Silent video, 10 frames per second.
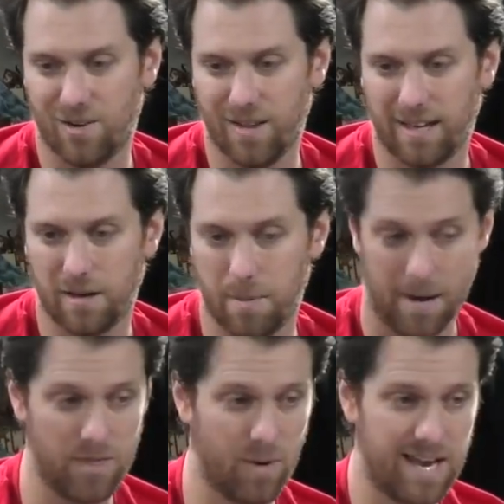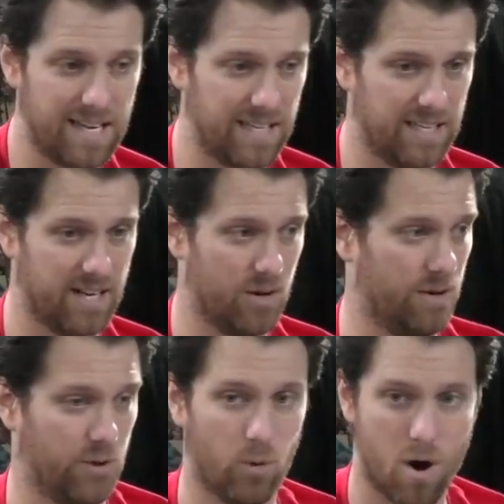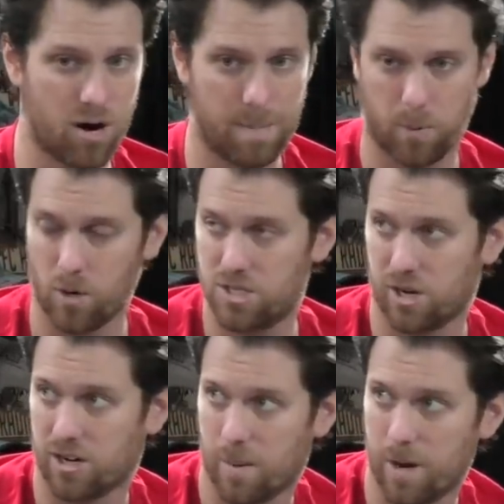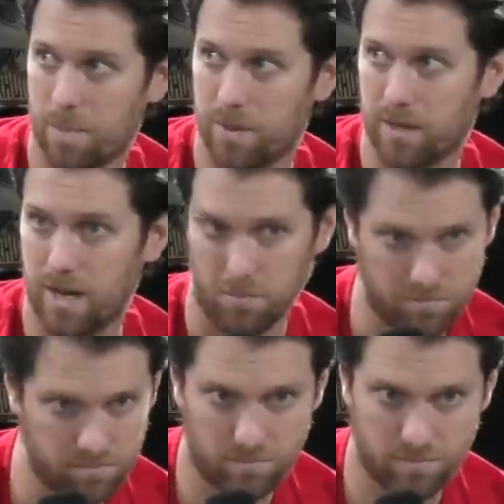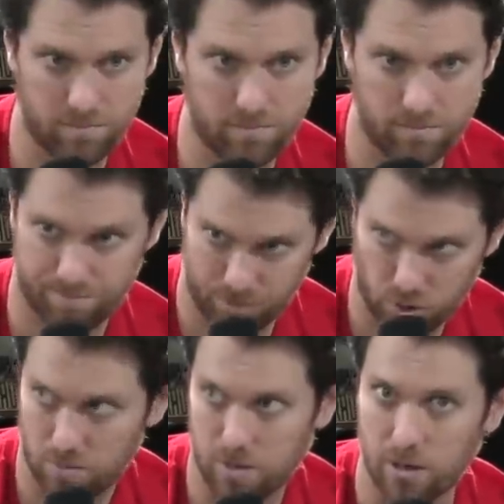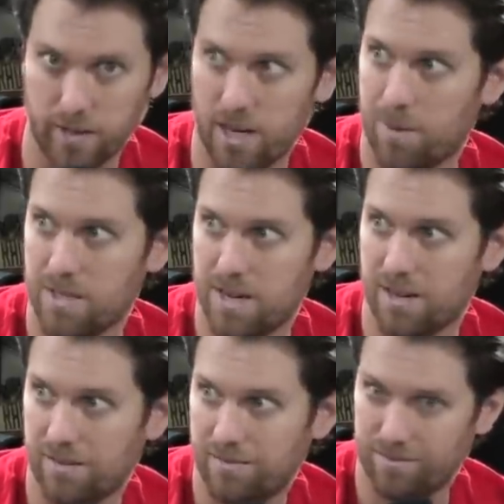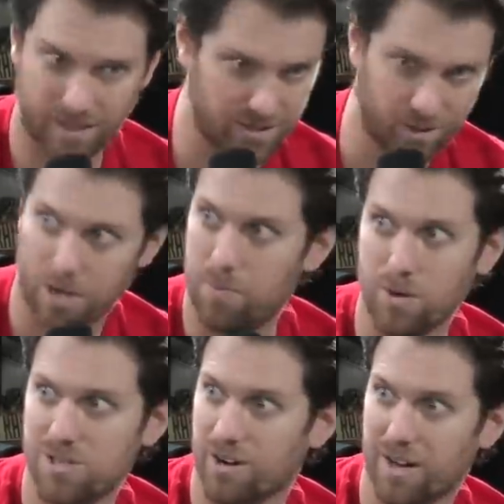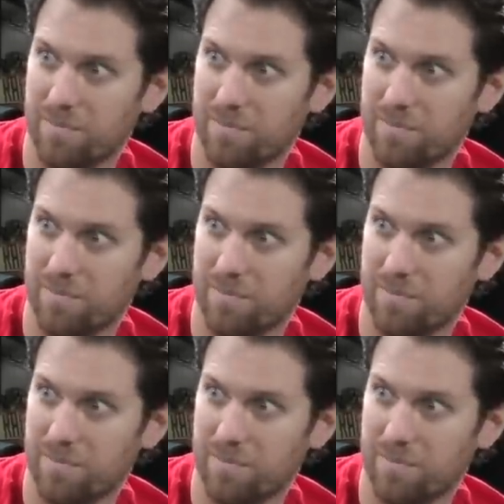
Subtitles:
like, and by the way, you know, if you are a porn star coming the game, you should be called Hannah Montana. That's a great porn star name.